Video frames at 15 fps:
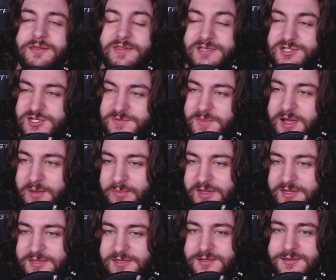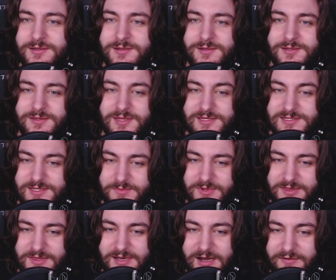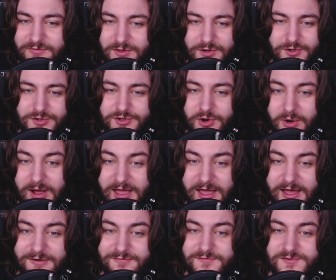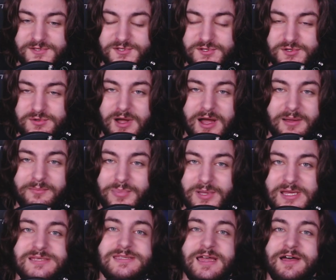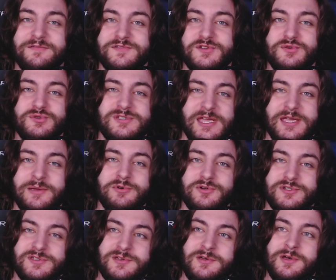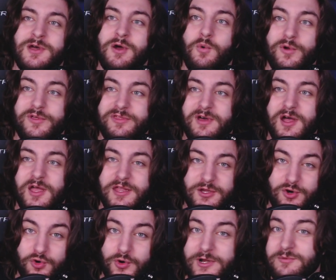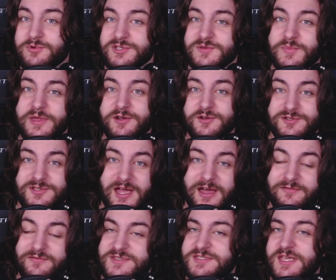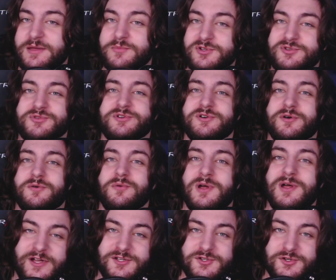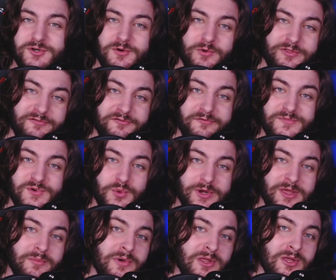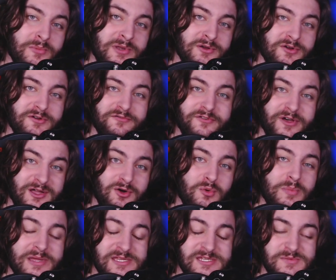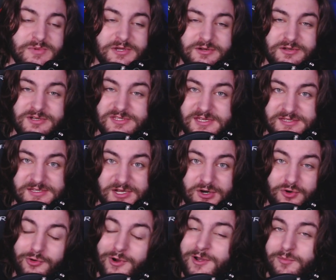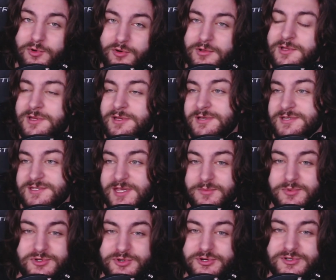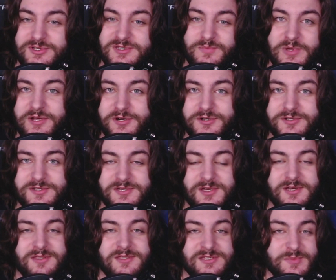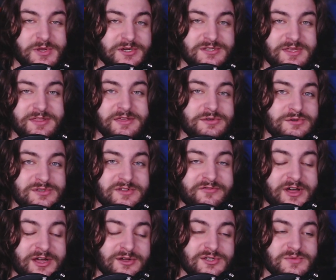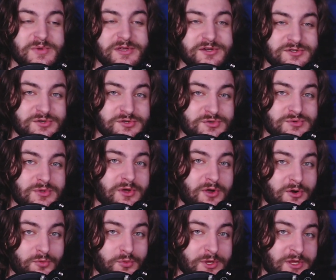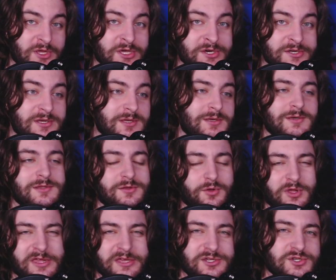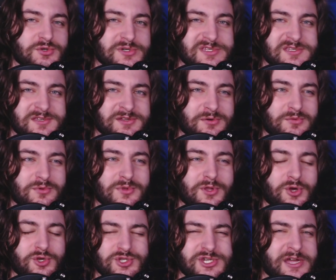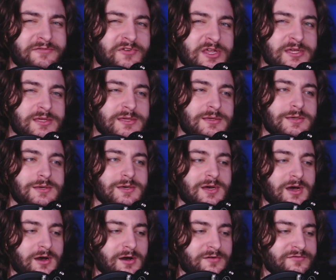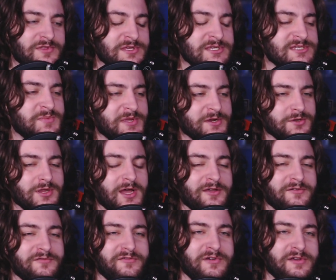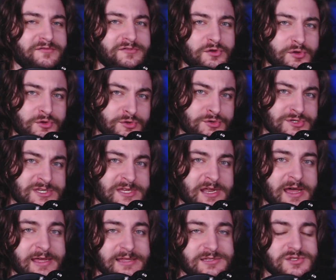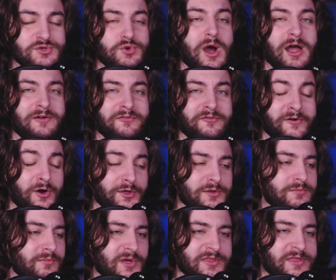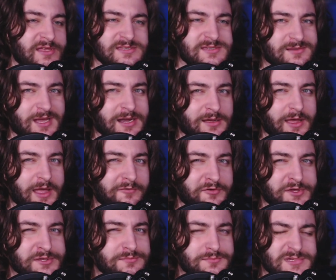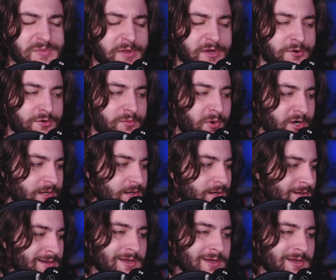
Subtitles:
That's just my opinion. That's something that I've learned. You know, I'm blessed to have 2 Sabers with incredible speakers. I have a Saber Trio Vectra with a 28mm Veco bass speaker, and it sounds incredible. Saber Trio's speakers, the speakers that they use, the Veco speakers, are really good. The only issue is, you know, longevity of the speaker life if you use it at too high of a volume, but that's kind of every speaker on the market.